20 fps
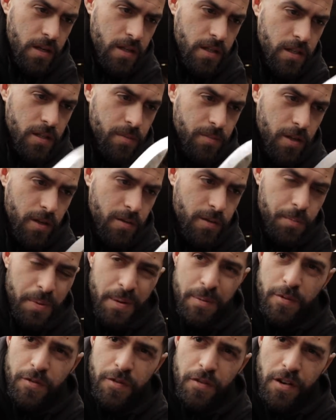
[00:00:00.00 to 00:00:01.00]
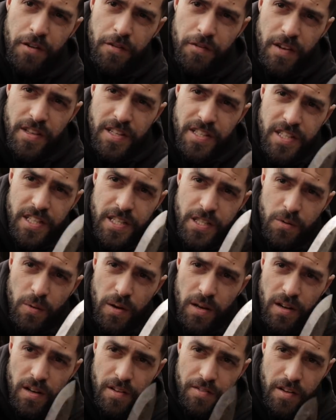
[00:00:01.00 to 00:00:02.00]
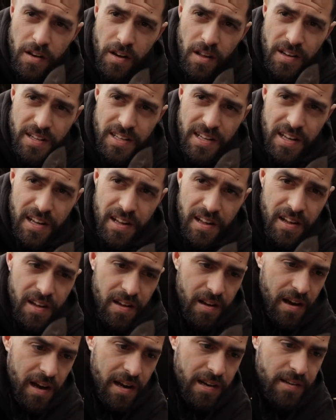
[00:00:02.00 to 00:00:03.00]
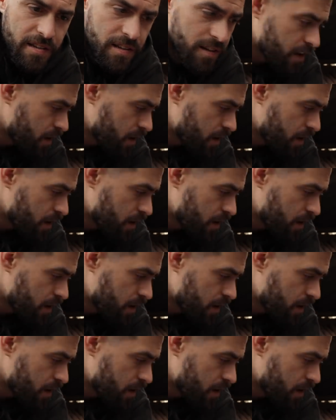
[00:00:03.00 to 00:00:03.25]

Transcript: sometimes people find feather sticks quite hard to light and